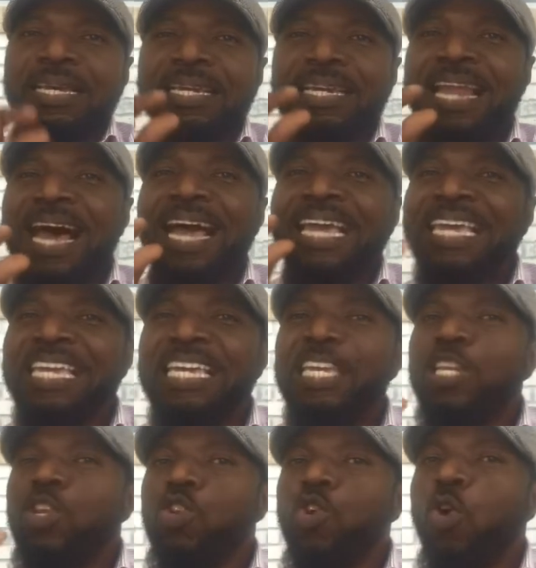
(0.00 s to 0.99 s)
Na
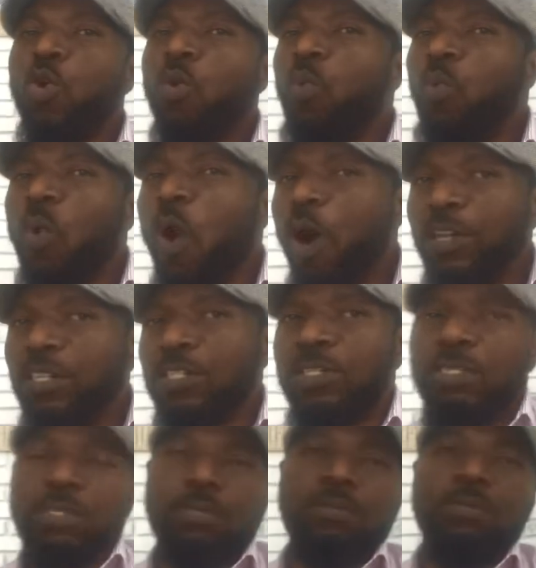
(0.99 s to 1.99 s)
him no
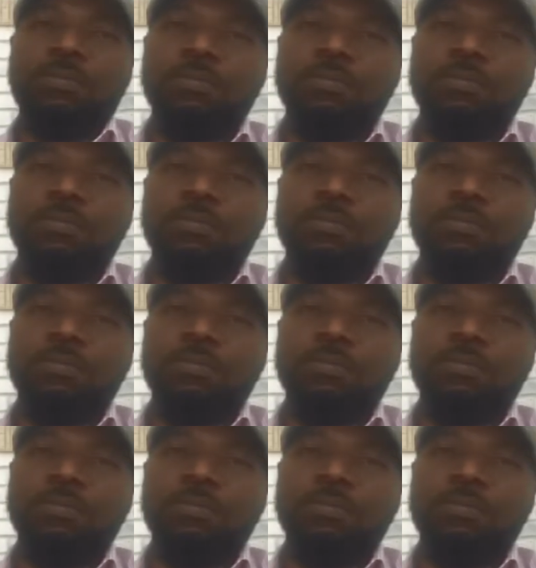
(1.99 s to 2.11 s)
want.